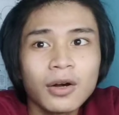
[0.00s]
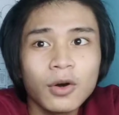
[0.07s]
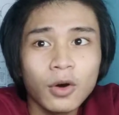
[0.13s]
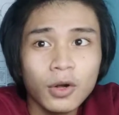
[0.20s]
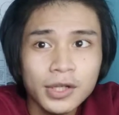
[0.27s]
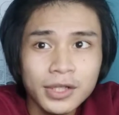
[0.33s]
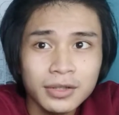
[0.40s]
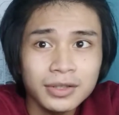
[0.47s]

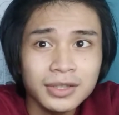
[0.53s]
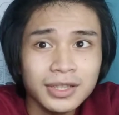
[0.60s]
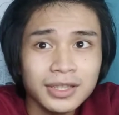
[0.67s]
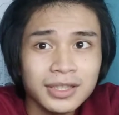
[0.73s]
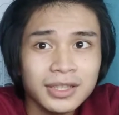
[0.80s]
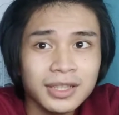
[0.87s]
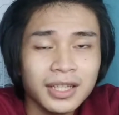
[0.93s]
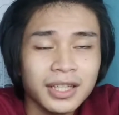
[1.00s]
Also,
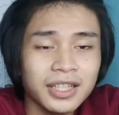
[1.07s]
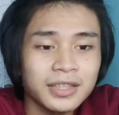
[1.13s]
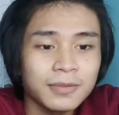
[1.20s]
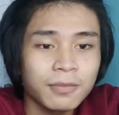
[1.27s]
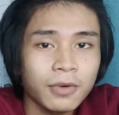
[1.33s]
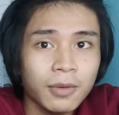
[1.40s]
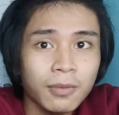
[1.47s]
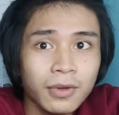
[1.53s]
since it is
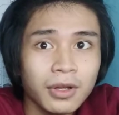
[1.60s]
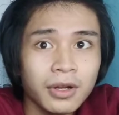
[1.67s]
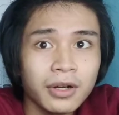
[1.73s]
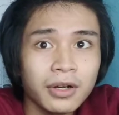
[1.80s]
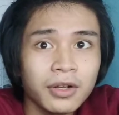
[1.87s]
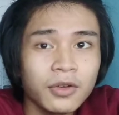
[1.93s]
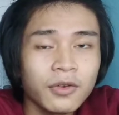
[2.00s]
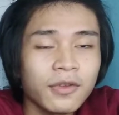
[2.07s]
popular,
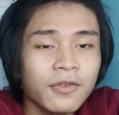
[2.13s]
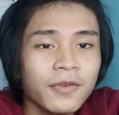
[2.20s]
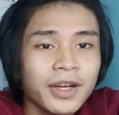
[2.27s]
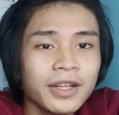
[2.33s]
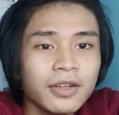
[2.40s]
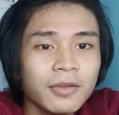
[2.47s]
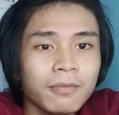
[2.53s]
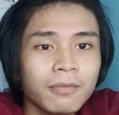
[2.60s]
you will
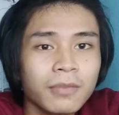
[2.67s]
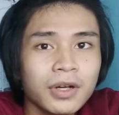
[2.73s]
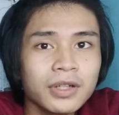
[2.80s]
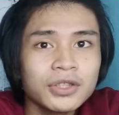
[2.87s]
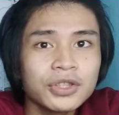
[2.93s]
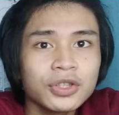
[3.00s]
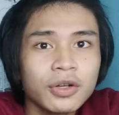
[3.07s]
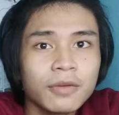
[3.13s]
find a
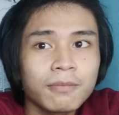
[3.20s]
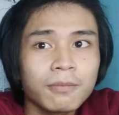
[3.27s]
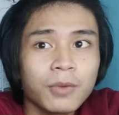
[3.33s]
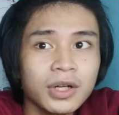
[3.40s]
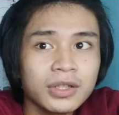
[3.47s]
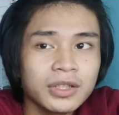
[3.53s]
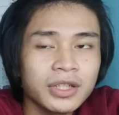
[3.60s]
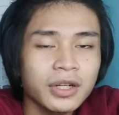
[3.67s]
bunch of
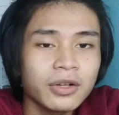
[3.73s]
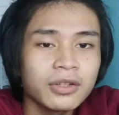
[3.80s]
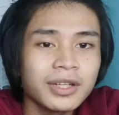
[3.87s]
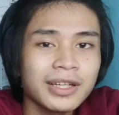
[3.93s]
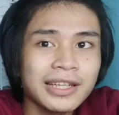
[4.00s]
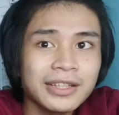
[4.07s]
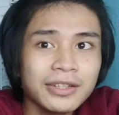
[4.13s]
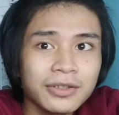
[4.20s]
projects on the
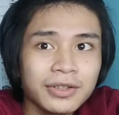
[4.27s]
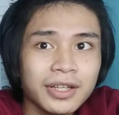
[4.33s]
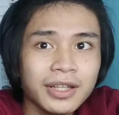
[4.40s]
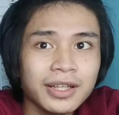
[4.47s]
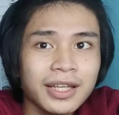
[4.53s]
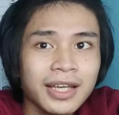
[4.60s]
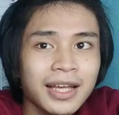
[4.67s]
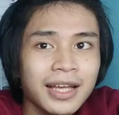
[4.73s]
internet
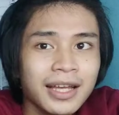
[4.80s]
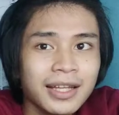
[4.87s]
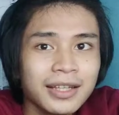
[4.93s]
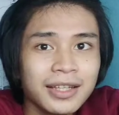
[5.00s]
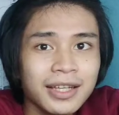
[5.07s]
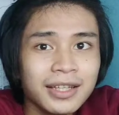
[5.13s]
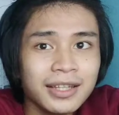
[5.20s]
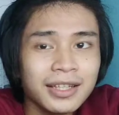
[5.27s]

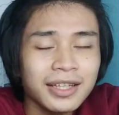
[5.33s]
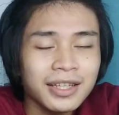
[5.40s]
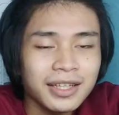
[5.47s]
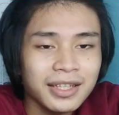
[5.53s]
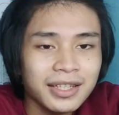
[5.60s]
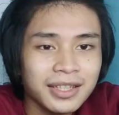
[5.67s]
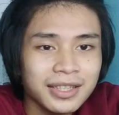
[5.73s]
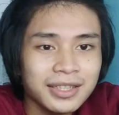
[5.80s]
that
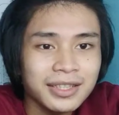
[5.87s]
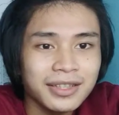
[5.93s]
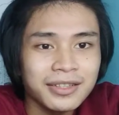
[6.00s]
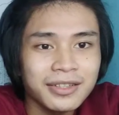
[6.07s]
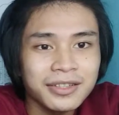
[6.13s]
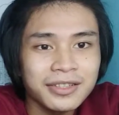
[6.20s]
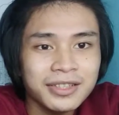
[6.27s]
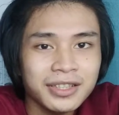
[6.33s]
is
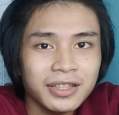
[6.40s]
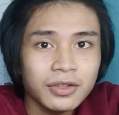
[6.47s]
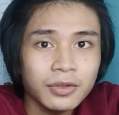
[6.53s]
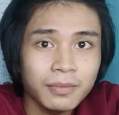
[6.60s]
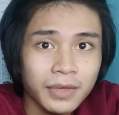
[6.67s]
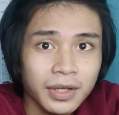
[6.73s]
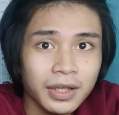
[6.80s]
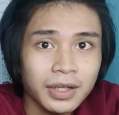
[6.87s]
interesting to
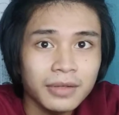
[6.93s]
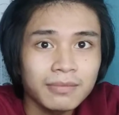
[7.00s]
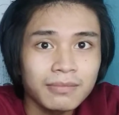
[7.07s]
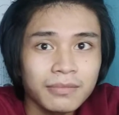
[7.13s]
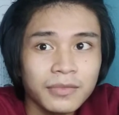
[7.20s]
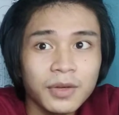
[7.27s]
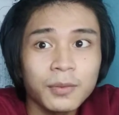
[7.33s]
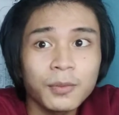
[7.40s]
make
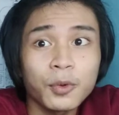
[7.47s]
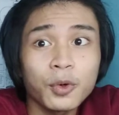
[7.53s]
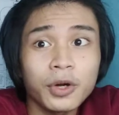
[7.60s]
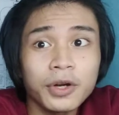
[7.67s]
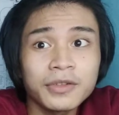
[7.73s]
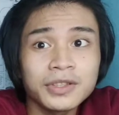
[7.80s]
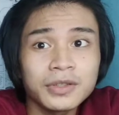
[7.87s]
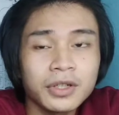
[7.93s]
if you are
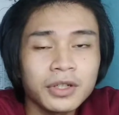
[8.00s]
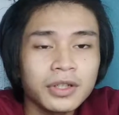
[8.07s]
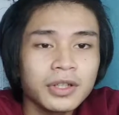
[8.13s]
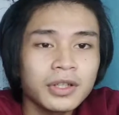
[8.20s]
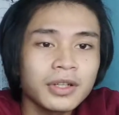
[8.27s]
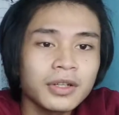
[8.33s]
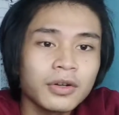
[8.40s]
starting